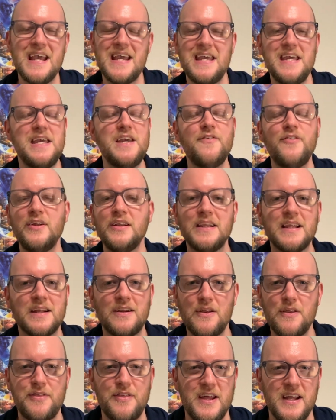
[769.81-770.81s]
Even
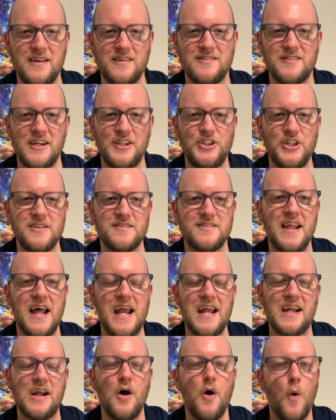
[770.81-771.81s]
little things such as
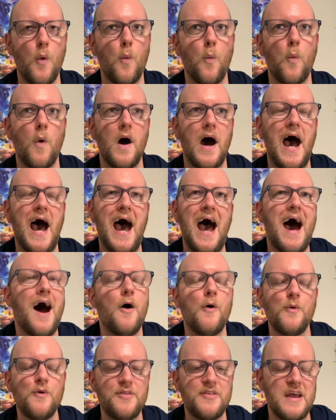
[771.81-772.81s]
like
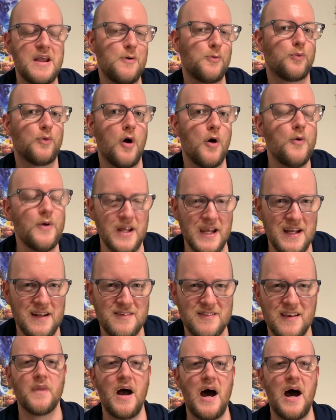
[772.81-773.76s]
how they wrote it.